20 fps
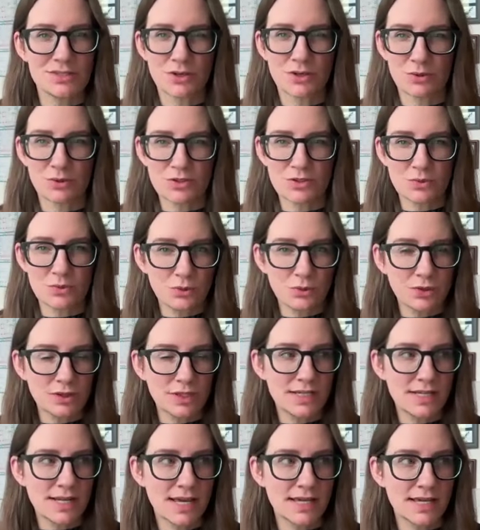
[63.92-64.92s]
And so it's a
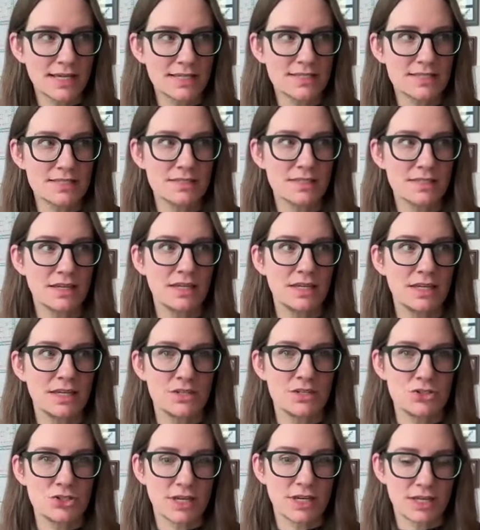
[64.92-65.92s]
really nice
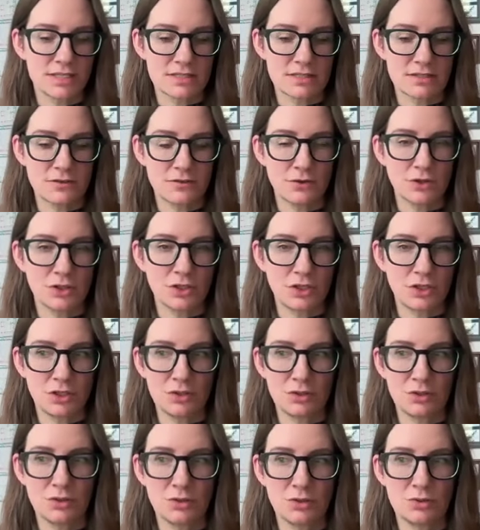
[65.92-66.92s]
chance for
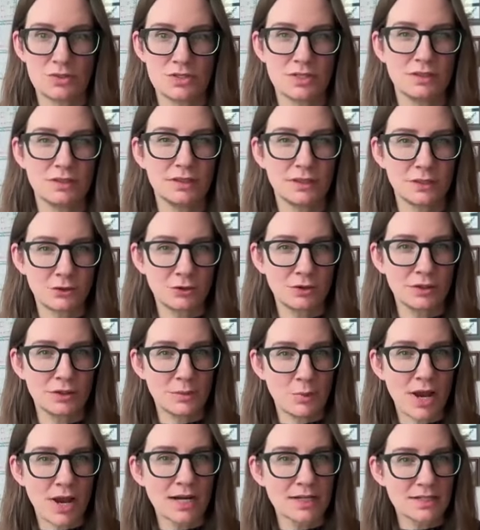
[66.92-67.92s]
you to
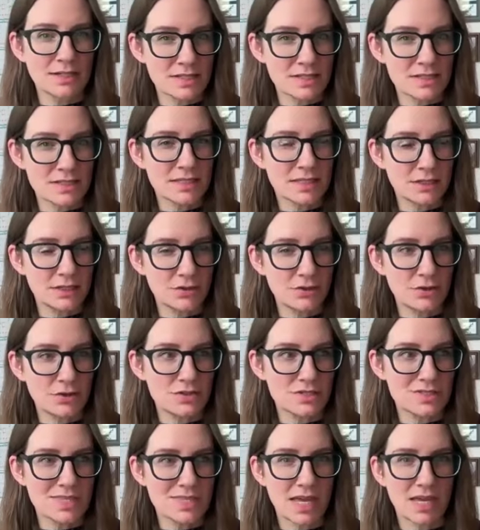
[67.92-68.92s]
literally practice
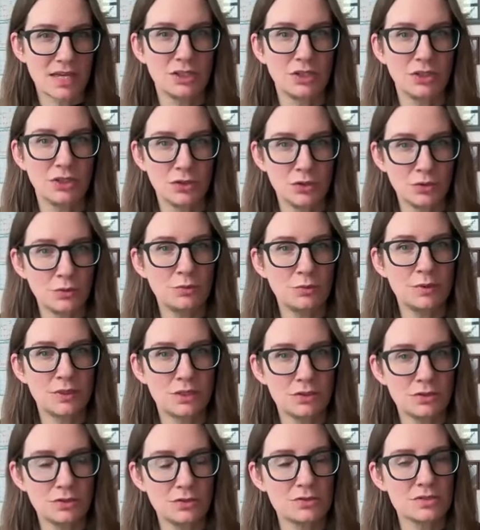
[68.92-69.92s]
skills that you will be
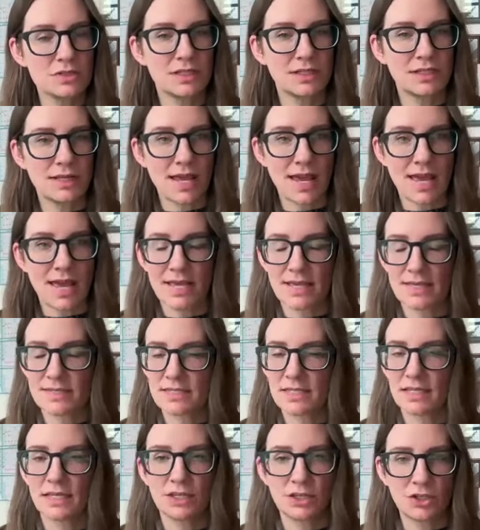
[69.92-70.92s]
using
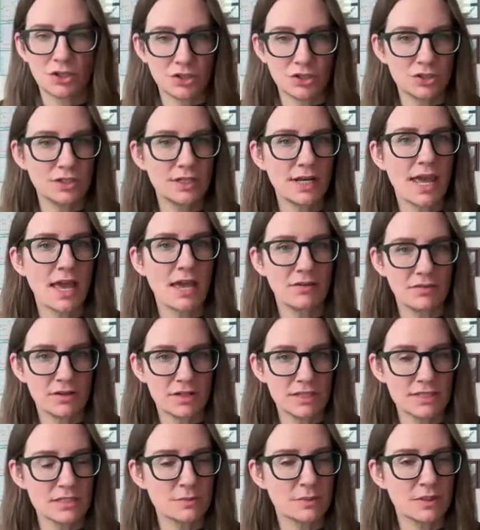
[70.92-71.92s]
as a good
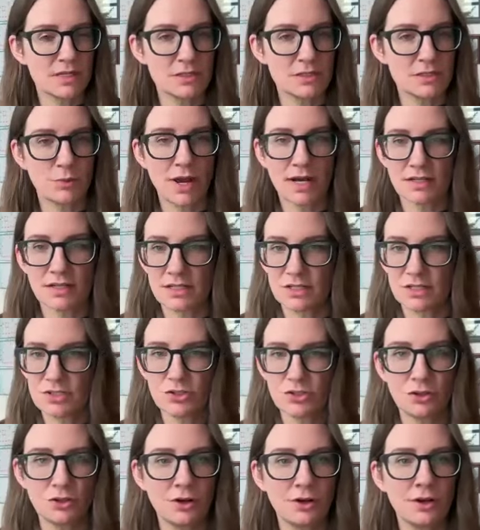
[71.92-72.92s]
evidence-based
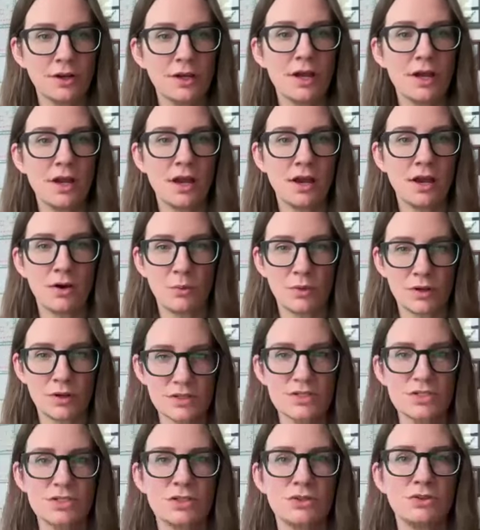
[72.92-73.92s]
practitioner
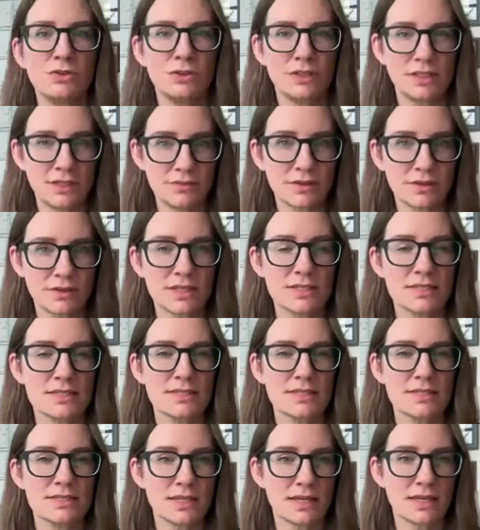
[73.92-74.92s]
once you leave
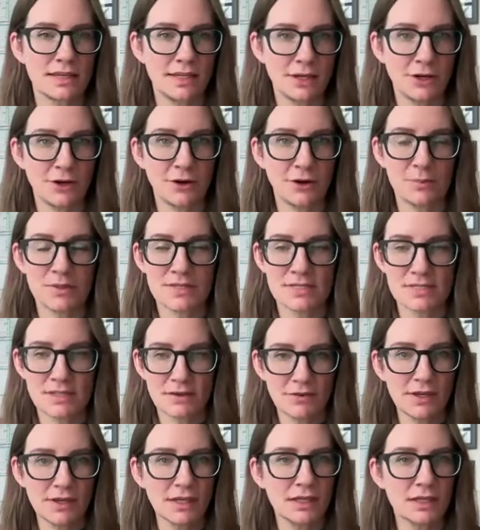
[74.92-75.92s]
us here at
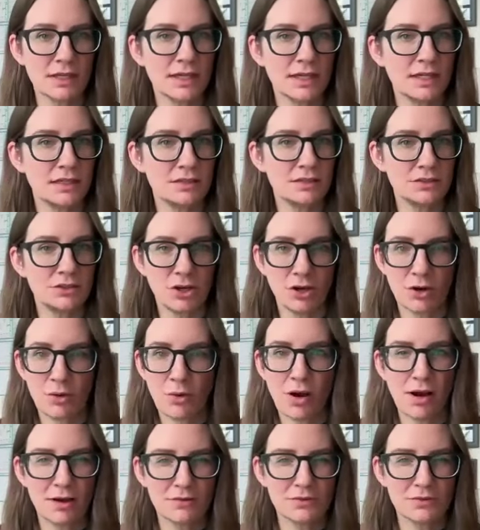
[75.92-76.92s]
Pacific and
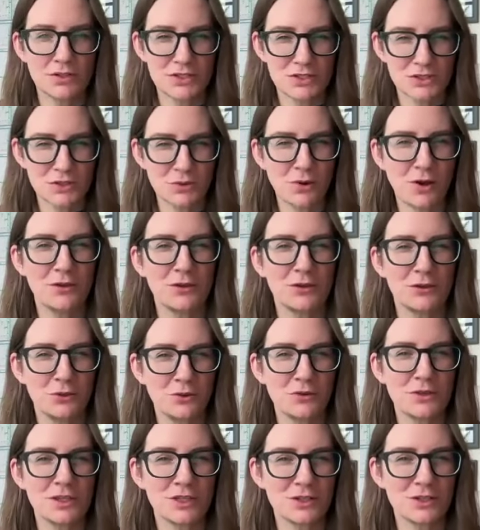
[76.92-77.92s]
go off to do all the
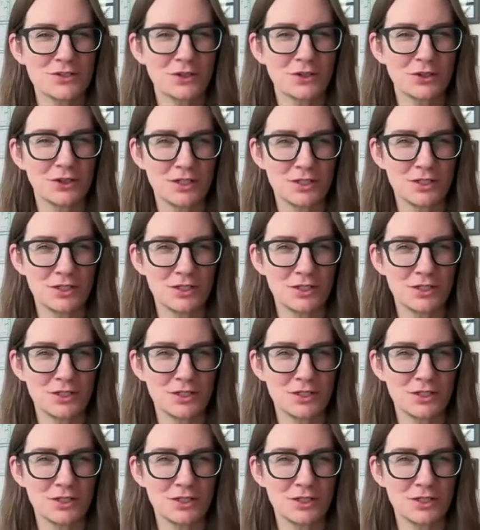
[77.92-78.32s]
cool things you're